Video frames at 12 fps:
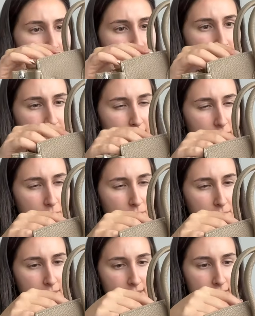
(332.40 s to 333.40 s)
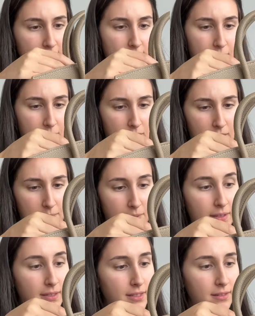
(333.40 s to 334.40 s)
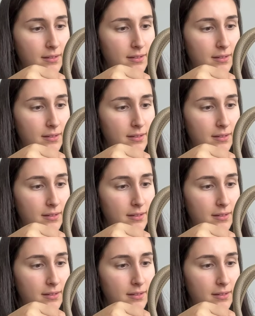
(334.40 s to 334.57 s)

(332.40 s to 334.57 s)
a little bit messy in my opinion.